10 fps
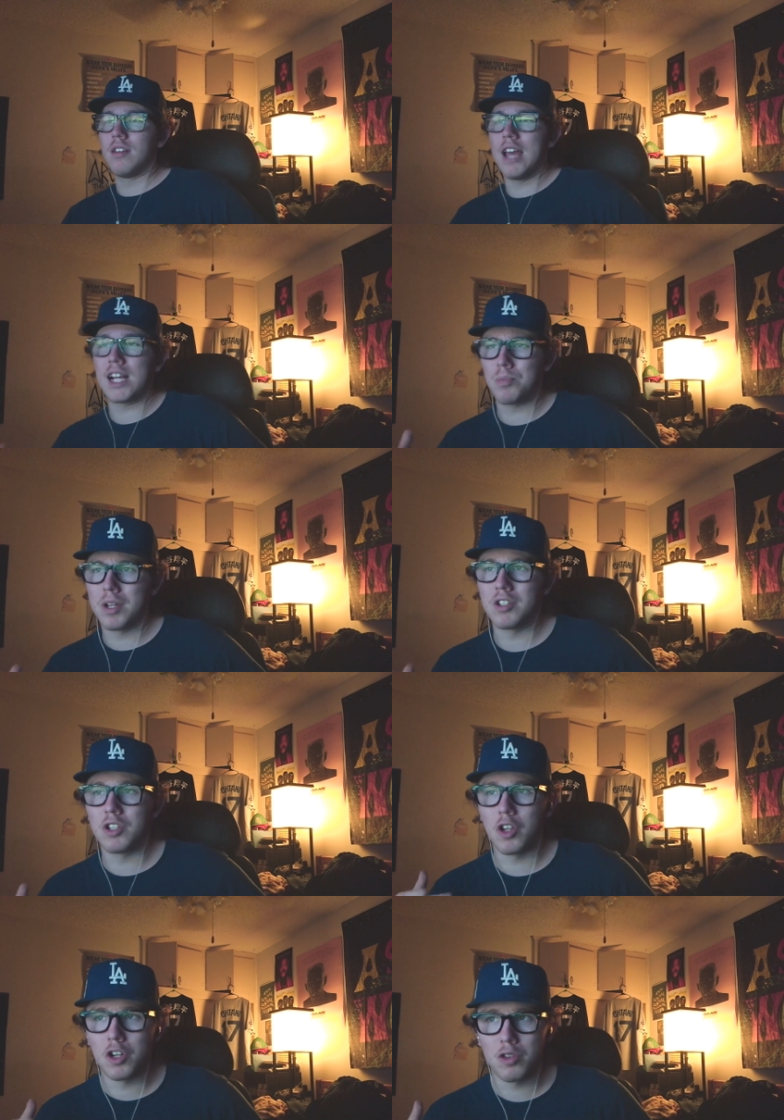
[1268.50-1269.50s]
Expedition
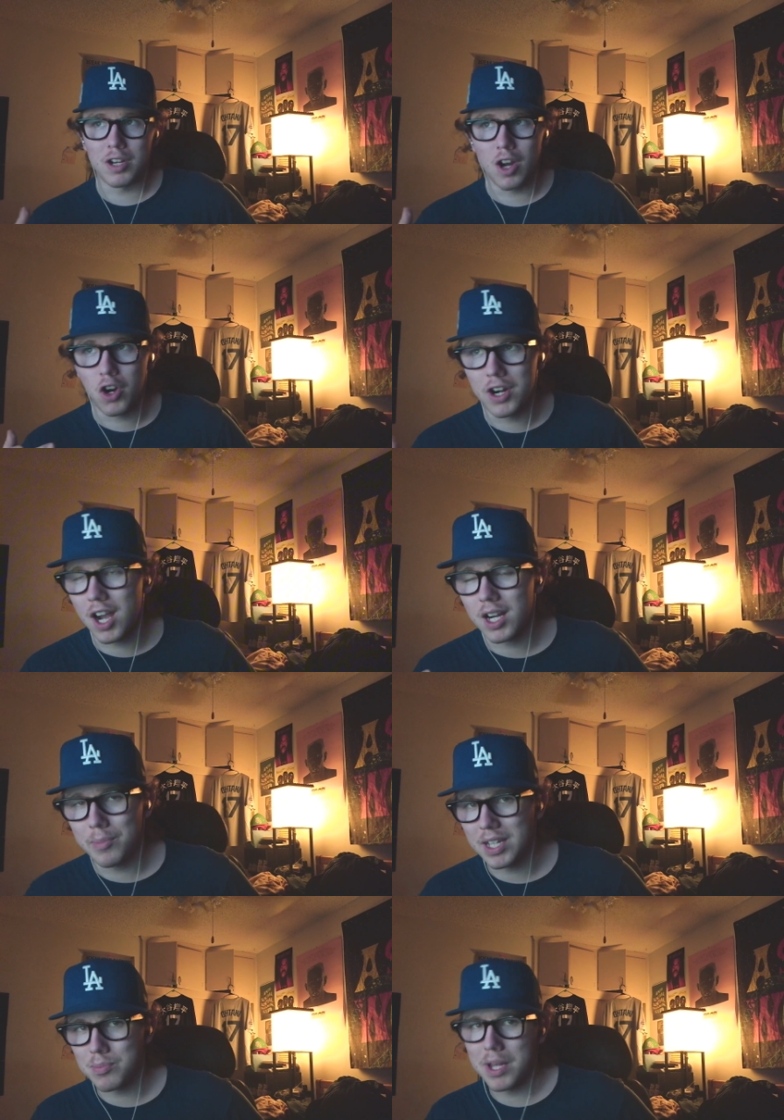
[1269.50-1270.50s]
33 are not going to
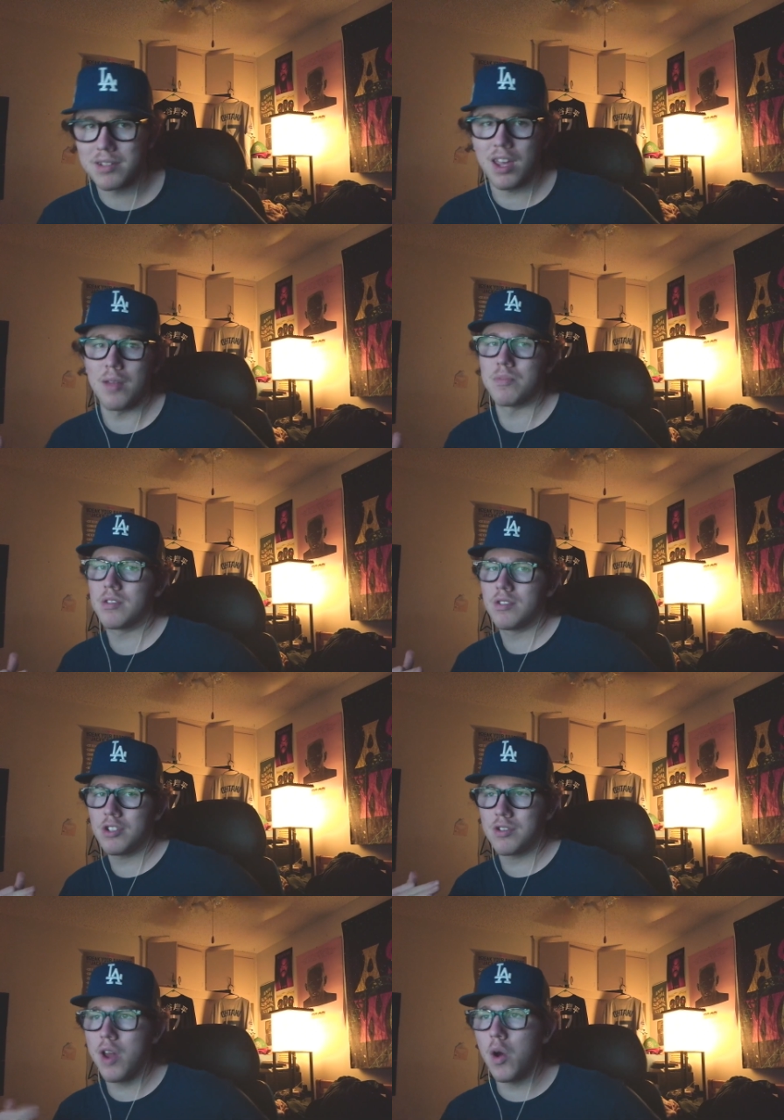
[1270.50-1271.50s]
be its best games.
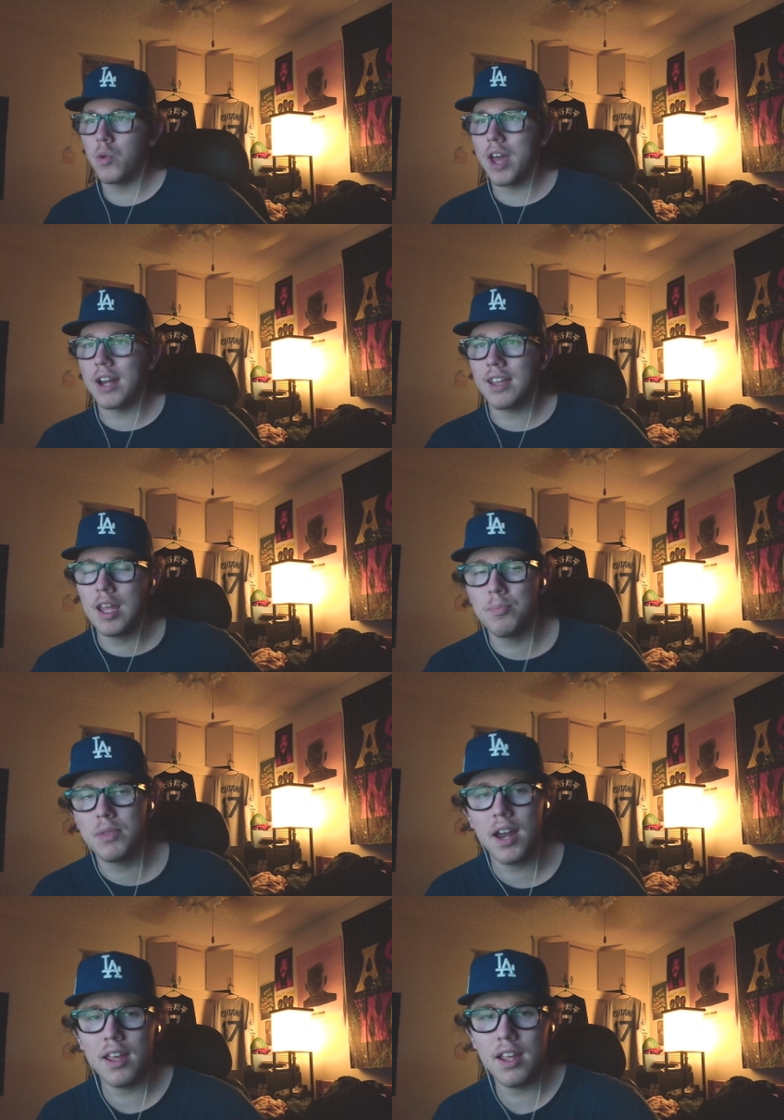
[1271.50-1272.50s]
Just know that. Keep that in